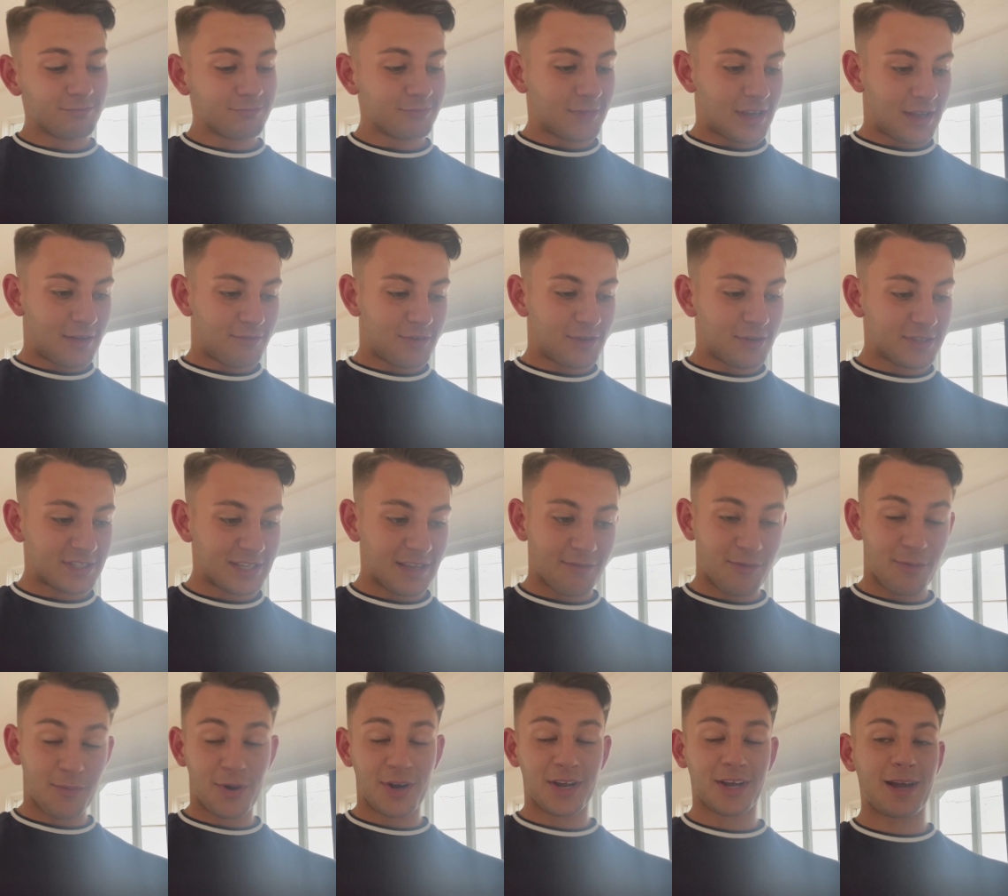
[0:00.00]
If you
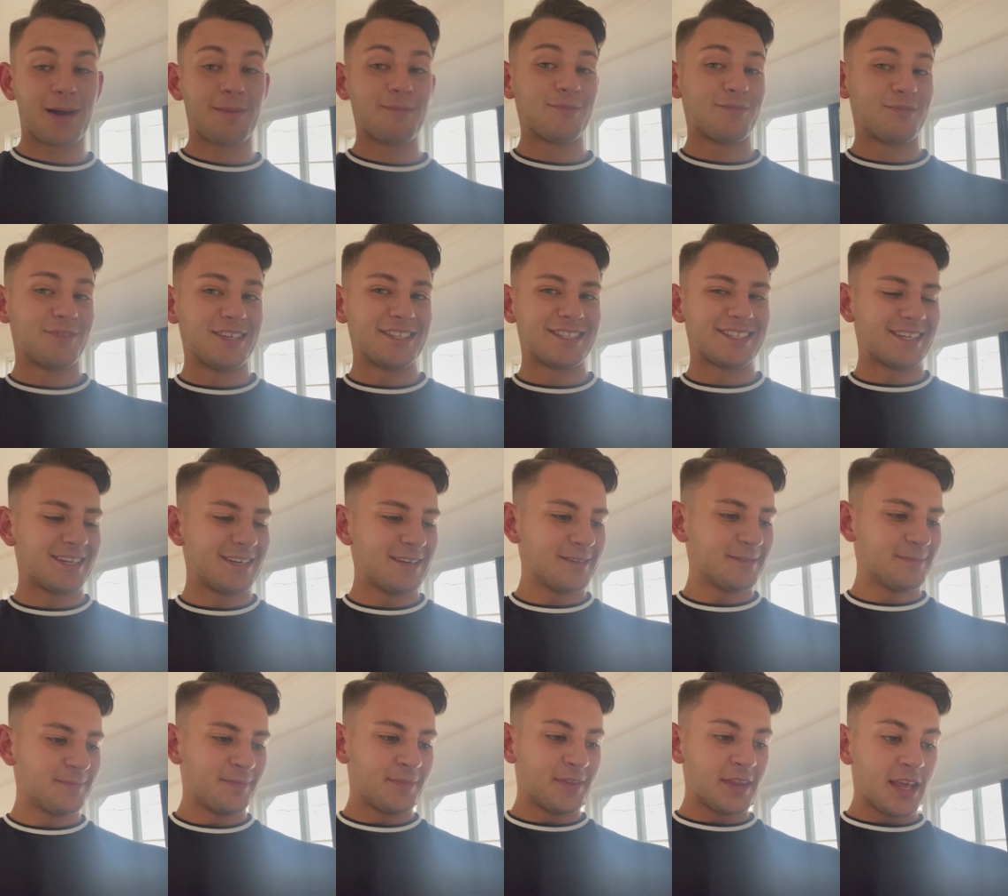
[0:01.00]
ever want to come visit,
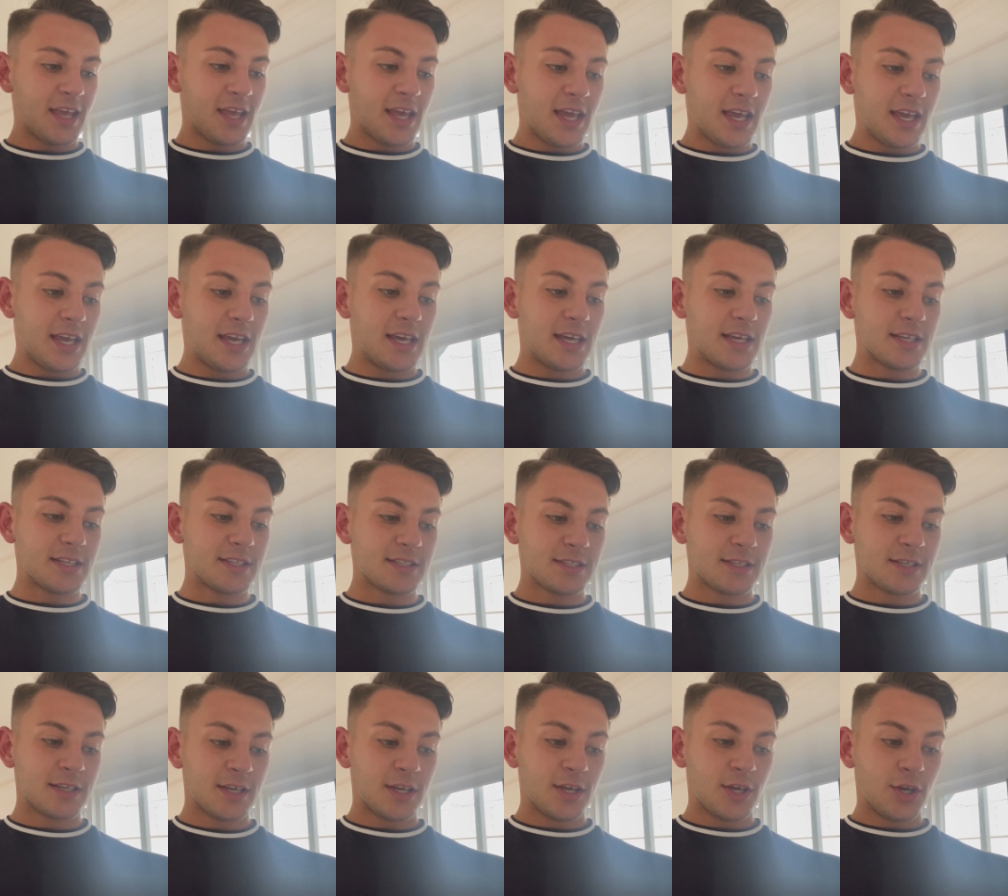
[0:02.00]

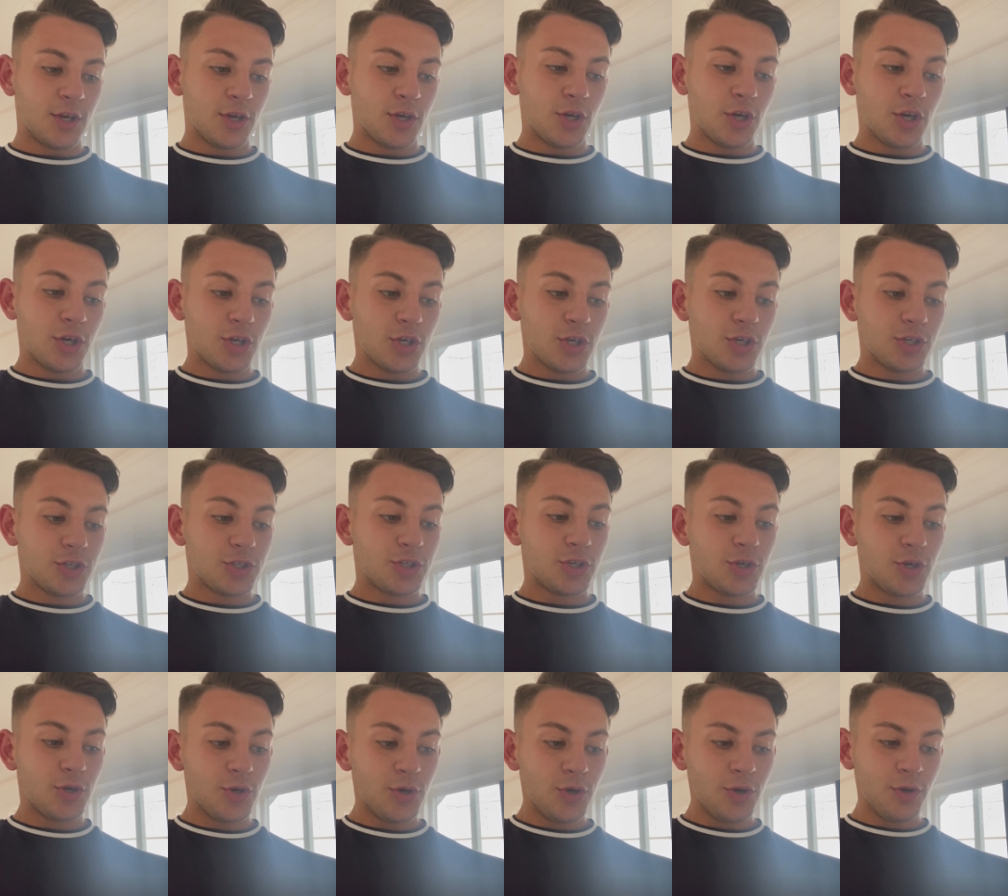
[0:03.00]
is
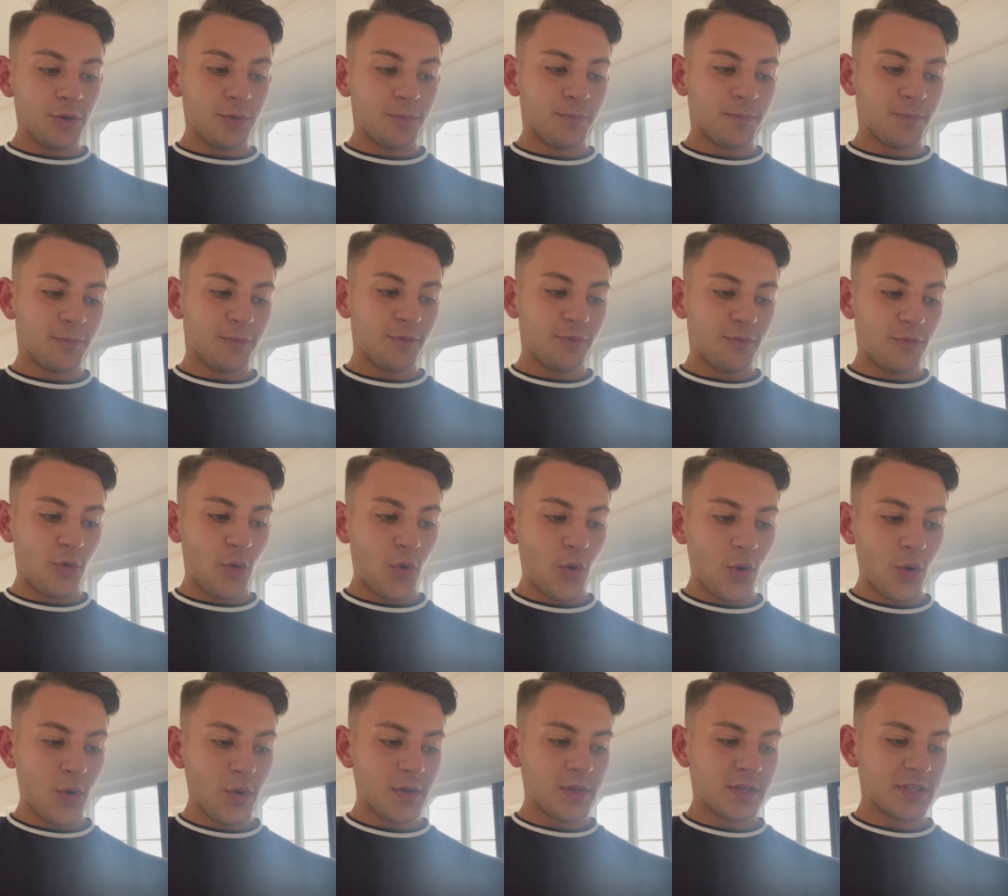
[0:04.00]

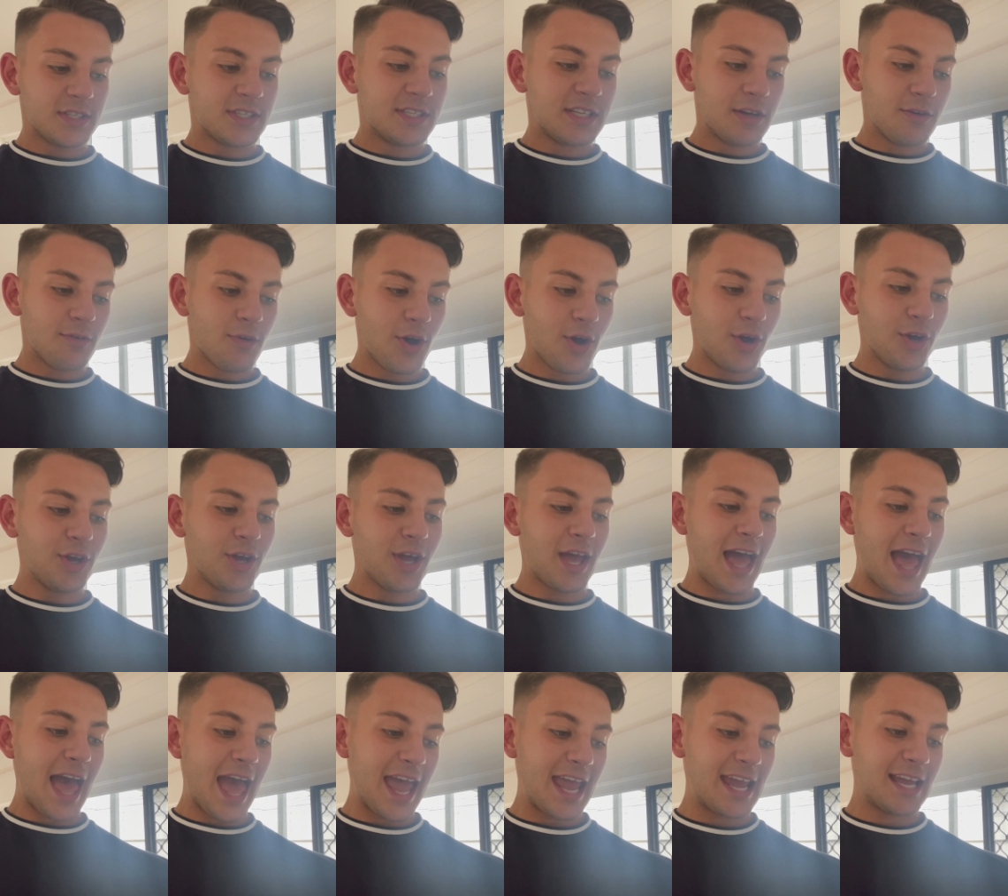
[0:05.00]

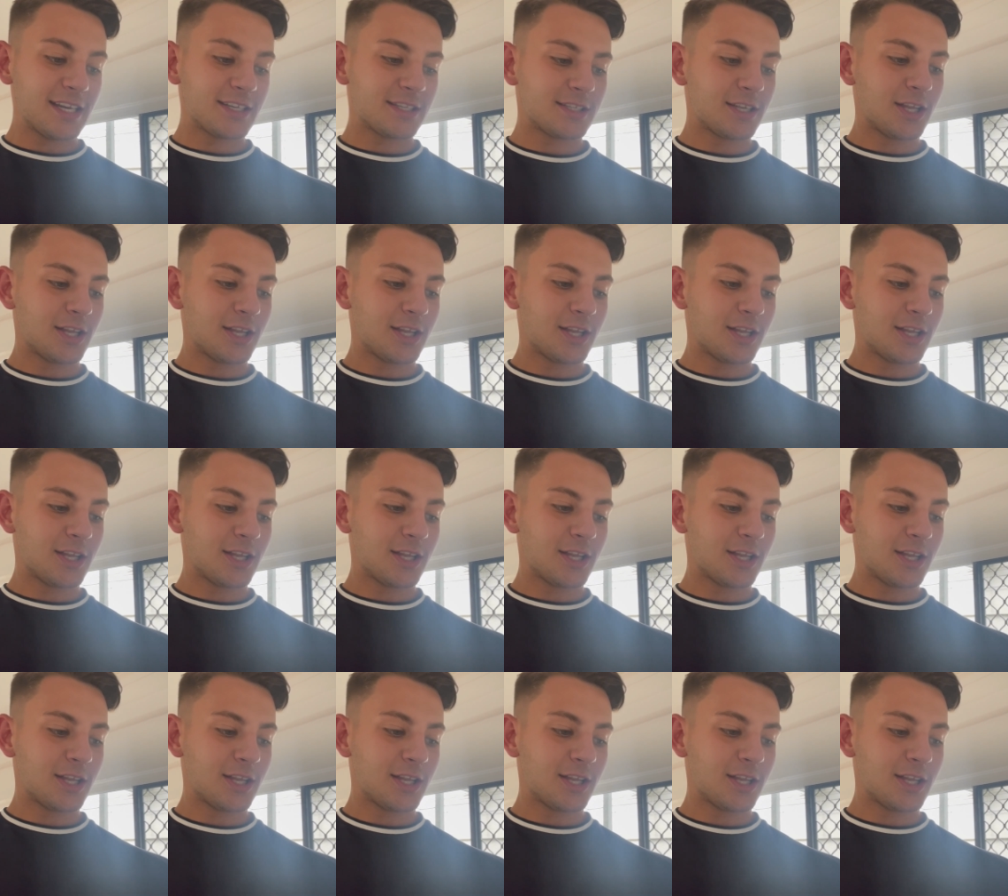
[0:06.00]
2408